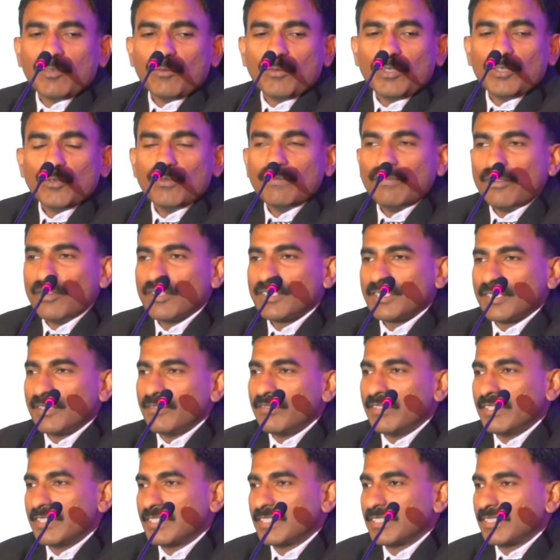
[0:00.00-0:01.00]
we do 4
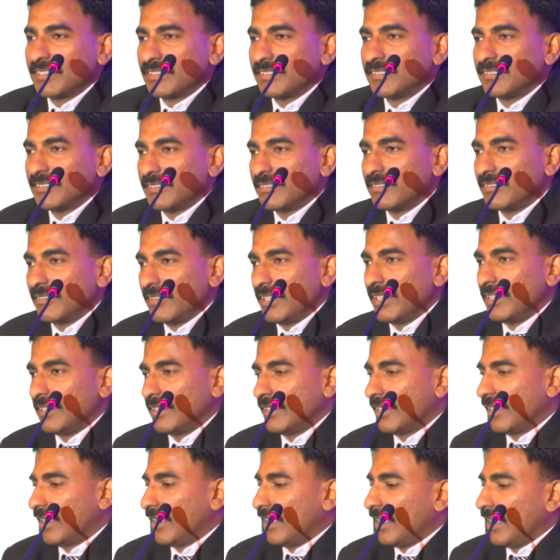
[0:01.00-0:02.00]
servers, right?
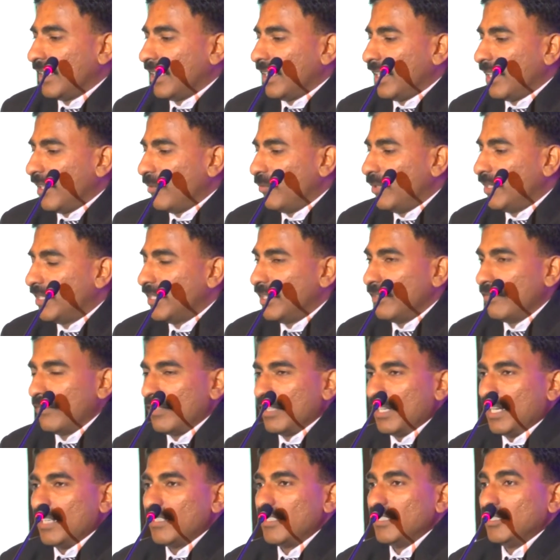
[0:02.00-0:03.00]
We
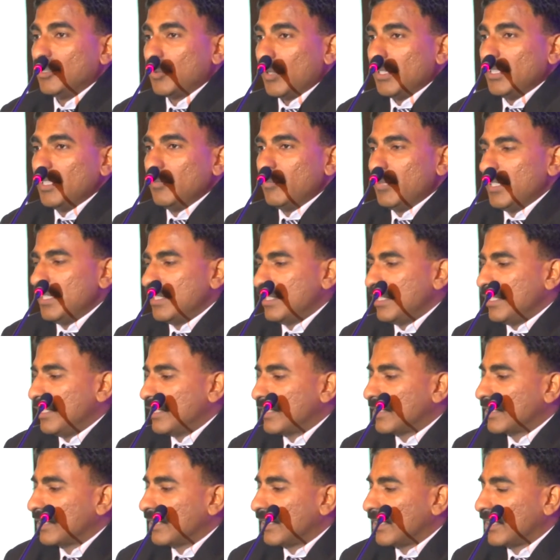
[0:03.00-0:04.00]
deliver 120
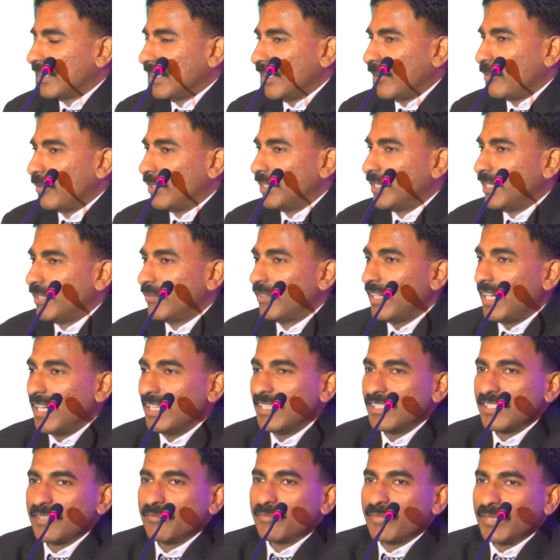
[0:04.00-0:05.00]
PCs, and we deliver
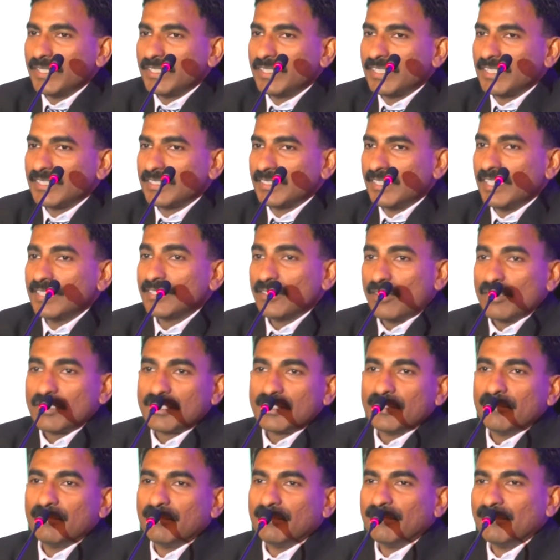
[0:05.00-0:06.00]
100 printers. That's
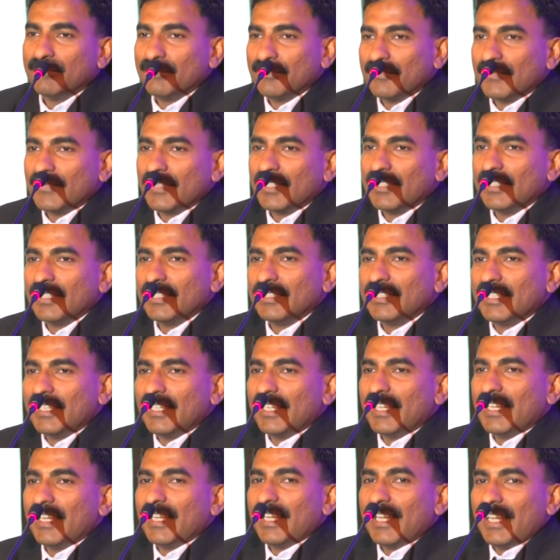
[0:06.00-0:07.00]
awesome, right?
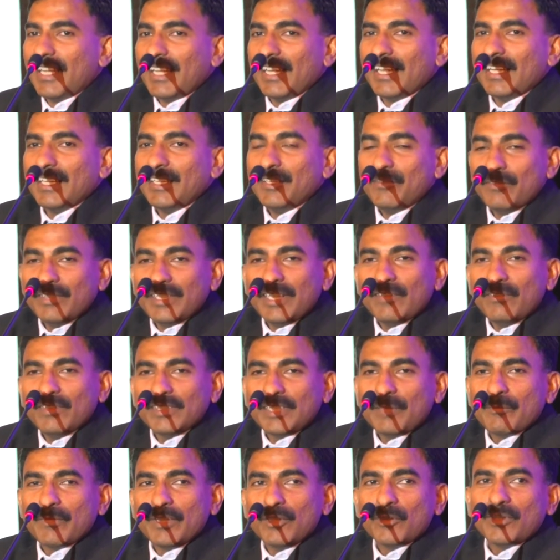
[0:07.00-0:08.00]
Even every
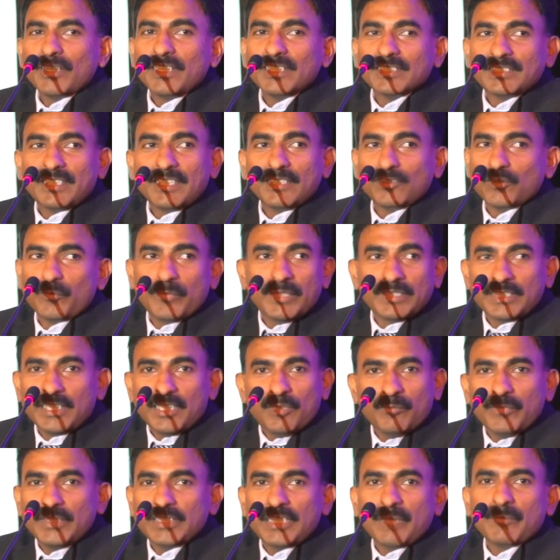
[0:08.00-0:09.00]
time I look at this slide, no matter
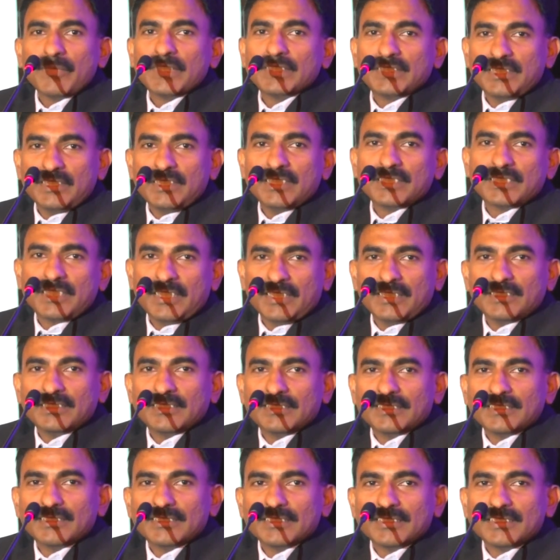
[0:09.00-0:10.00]
how many times I see this slide,
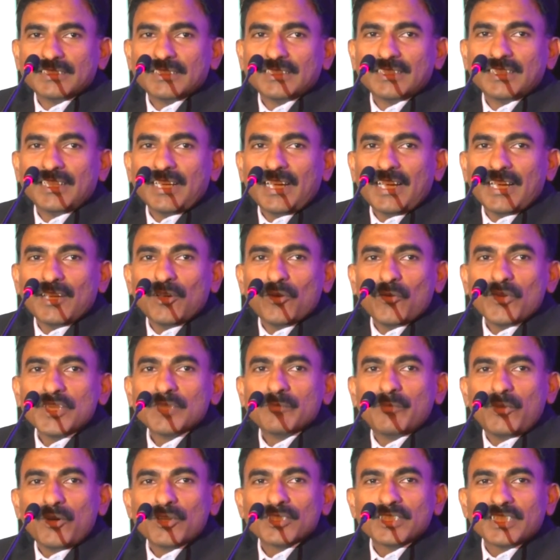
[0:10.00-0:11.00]
I
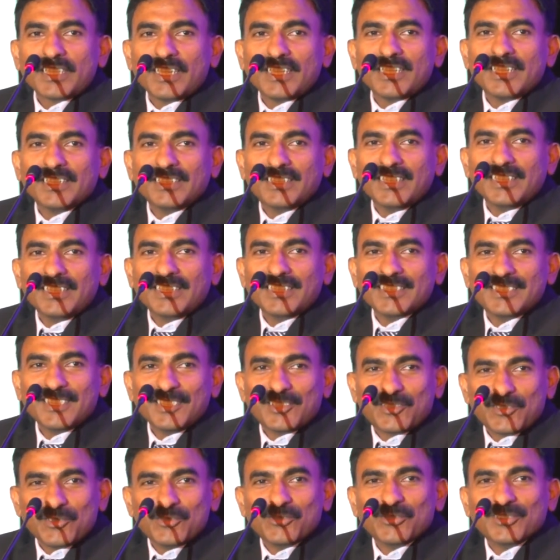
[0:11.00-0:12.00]
always pause again and think, is
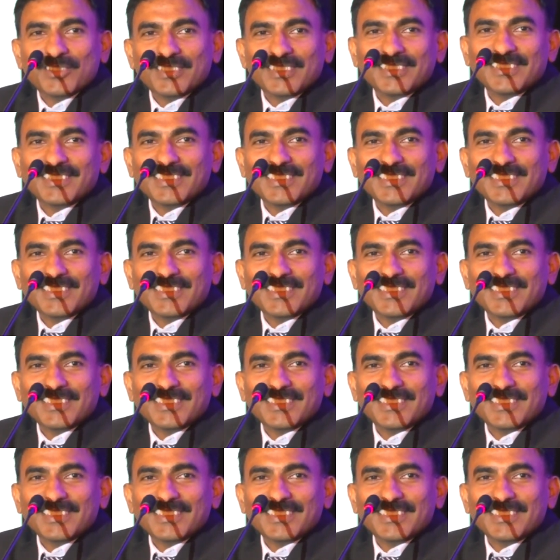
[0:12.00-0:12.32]
it true?